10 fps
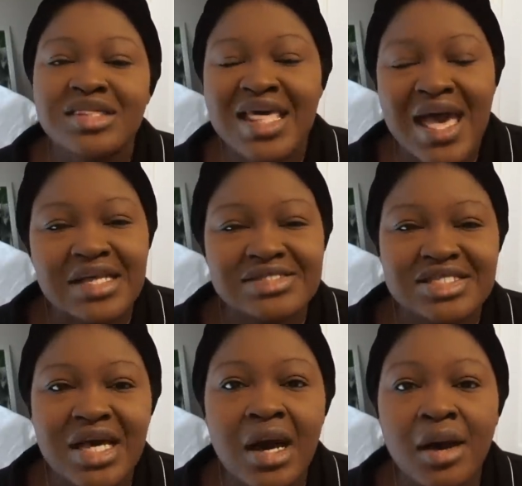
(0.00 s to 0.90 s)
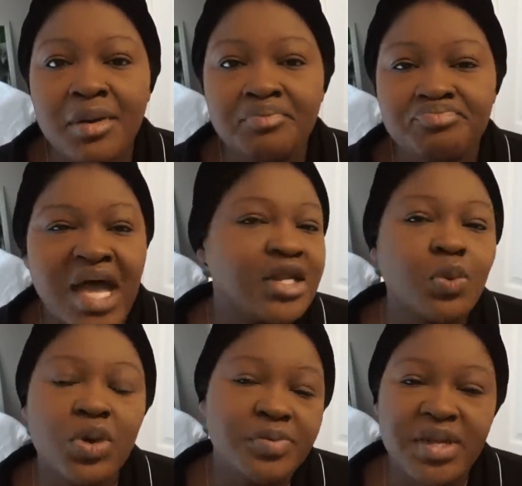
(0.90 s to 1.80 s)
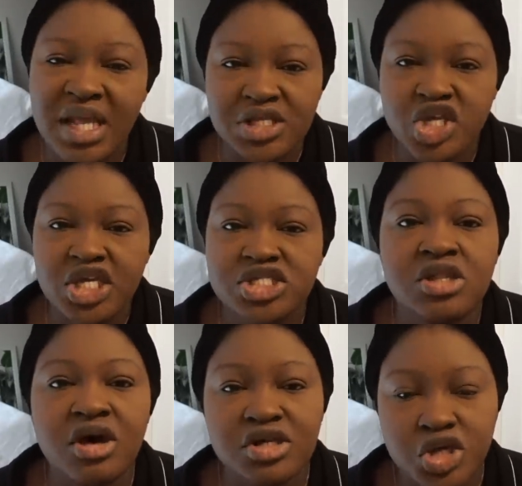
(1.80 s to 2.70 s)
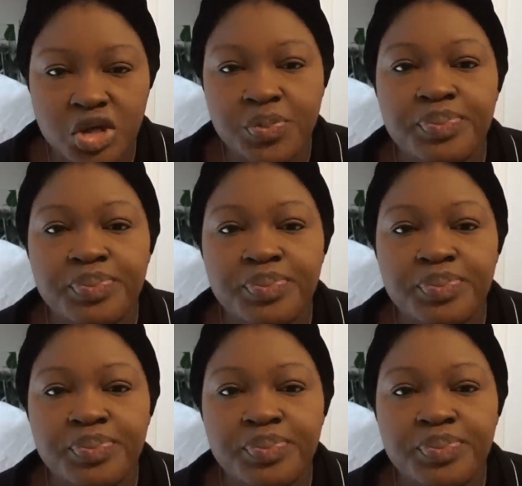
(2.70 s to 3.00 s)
that I didn't want to be in education long term.